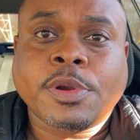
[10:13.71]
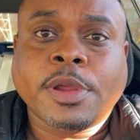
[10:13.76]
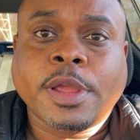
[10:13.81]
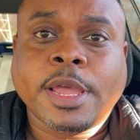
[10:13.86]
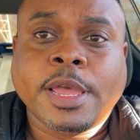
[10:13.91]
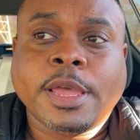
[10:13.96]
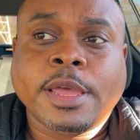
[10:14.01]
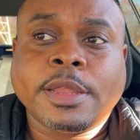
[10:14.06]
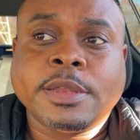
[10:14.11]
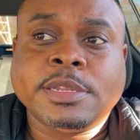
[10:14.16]

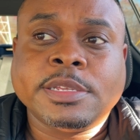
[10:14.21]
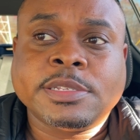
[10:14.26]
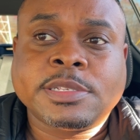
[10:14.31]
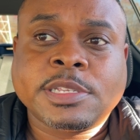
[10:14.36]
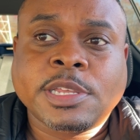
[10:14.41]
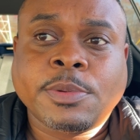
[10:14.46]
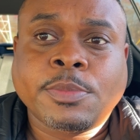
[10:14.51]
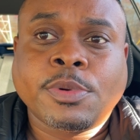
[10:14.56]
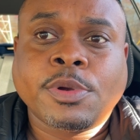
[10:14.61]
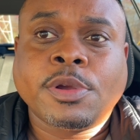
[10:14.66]
and
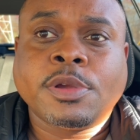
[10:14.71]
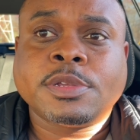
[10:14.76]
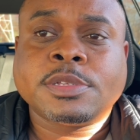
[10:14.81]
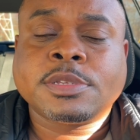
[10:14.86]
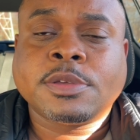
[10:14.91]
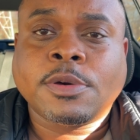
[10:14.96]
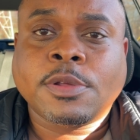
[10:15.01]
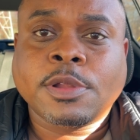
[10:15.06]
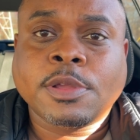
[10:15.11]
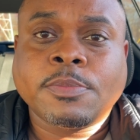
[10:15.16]
December is
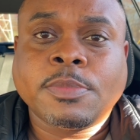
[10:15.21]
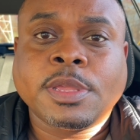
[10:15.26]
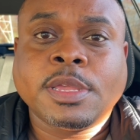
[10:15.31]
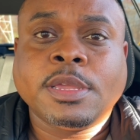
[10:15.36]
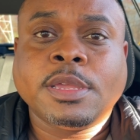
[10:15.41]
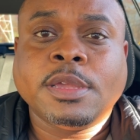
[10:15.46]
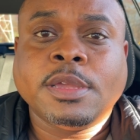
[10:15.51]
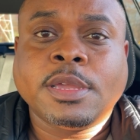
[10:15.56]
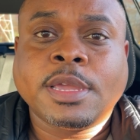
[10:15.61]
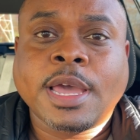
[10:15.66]
going to
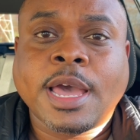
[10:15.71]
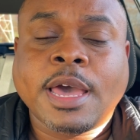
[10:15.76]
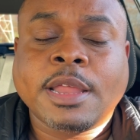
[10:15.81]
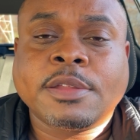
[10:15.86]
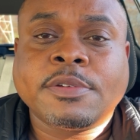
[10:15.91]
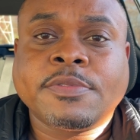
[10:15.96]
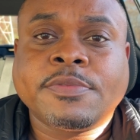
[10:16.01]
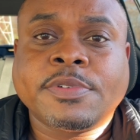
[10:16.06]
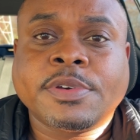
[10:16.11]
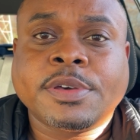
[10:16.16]
be kind
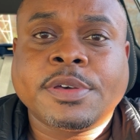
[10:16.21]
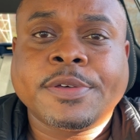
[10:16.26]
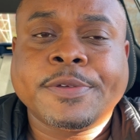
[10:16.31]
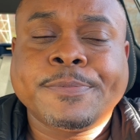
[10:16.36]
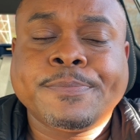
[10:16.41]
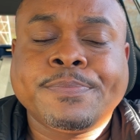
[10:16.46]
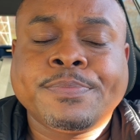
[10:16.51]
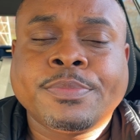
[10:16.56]
of a